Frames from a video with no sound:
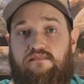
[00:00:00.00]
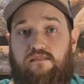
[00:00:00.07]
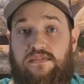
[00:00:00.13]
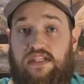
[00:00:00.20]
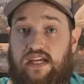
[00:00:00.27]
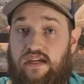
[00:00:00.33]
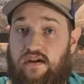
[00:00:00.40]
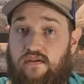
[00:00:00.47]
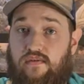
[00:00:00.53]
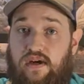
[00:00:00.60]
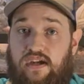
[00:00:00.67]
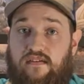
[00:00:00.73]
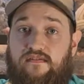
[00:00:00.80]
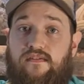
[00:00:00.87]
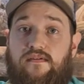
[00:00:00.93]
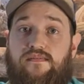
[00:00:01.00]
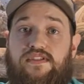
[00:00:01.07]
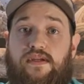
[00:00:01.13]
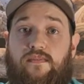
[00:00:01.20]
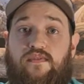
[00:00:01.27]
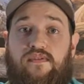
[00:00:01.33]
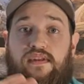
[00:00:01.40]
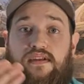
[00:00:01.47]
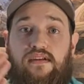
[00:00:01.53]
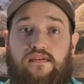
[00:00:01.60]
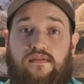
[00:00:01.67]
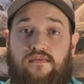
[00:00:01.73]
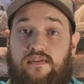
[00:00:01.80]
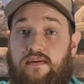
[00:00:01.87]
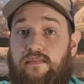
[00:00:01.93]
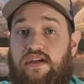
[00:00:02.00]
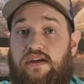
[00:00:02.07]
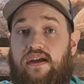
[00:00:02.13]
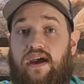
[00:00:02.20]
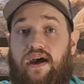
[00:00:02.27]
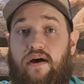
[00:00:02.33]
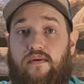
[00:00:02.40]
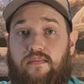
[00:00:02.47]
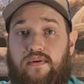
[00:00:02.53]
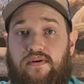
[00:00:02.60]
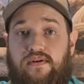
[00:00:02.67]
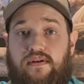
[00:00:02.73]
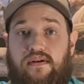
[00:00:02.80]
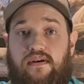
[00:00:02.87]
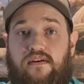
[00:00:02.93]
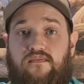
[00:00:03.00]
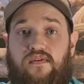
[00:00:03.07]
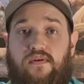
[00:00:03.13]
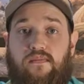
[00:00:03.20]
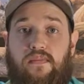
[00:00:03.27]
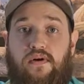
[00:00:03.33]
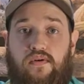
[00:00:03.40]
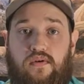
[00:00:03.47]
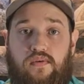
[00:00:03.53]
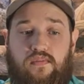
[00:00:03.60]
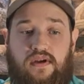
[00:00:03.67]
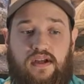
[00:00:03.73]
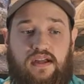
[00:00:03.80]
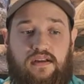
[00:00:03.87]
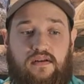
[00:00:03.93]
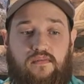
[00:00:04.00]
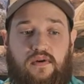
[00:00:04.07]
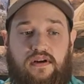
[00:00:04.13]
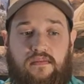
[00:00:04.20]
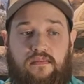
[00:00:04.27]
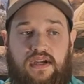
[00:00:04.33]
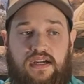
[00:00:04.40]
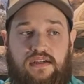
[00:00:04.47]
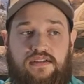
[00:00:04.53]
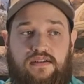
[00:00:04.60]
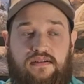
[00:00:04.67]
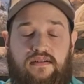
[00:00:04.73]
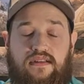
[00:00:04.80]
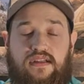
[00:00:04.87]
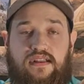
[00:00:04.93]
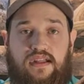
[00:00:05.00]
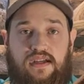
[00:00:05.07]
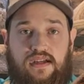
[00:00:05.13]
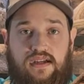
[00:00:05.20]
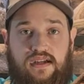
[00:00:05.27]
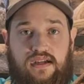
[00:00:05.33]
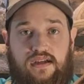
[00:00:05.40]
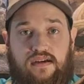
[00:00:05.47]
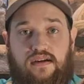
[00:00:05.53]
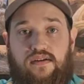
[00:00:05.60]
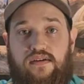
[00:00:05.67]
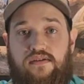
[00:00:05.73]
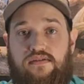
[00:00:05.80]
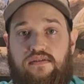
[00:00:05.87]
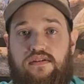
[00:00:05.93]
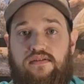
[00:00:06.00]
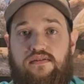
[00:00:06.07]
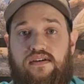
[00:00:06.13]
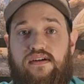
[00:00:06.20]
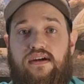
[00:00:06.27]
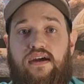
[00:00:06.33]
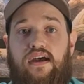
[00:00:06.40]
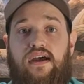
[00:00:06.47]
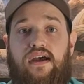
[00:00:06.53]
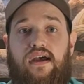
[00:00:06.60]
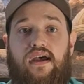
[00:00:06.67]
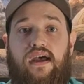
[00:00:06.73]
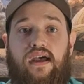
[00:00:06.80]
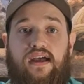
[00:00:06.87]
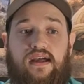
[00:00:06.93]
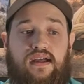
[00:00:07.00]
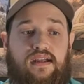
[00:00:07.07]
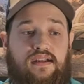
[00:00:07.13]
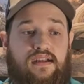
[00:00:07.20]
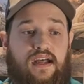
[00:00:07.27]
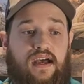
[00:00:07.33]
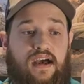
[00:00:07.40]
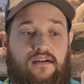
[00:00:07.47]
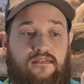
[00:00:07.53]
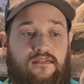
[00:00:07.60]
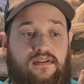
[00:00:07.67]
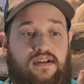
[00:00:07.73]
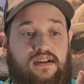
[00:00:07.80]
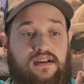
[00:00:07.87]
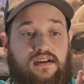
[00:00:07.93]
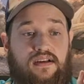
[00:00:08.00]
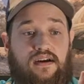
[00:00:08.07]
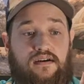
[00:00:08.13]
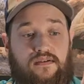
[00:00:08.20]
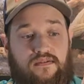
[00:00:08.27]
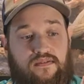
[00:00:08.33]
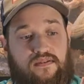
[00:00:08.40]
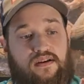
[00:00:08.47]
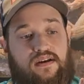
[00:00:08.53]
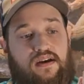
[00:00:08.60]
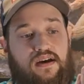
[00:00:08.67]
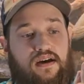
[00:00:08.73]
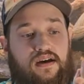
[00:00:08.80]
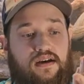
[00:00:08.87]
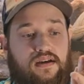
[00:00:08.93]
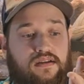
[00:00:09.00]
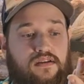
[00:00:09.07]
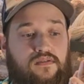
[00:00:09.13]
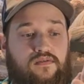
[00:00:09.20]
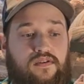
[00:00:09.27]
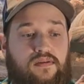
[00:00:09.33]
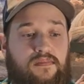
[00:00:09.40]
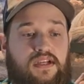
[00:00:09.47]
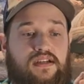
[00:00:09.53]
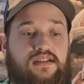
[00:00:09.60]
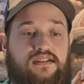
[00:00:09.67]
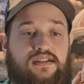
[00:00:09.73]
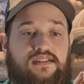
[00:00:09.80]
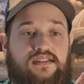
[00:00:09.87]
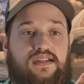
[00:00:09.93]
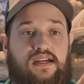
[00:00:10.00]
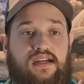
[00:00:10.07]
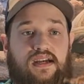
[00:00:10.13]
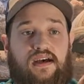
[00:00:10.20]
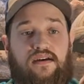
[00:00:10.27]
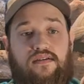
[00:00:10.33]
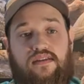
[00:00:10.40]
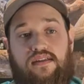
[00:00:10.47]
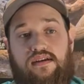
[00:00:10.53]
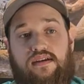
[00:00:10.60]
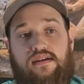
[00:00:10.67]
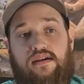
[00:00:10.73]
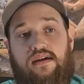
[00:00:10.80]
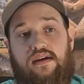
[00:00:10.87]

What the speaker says: take away from some of the UVB output of your bulb, and you want to make sure that they can get close to it and have enough UVB to stay healthy.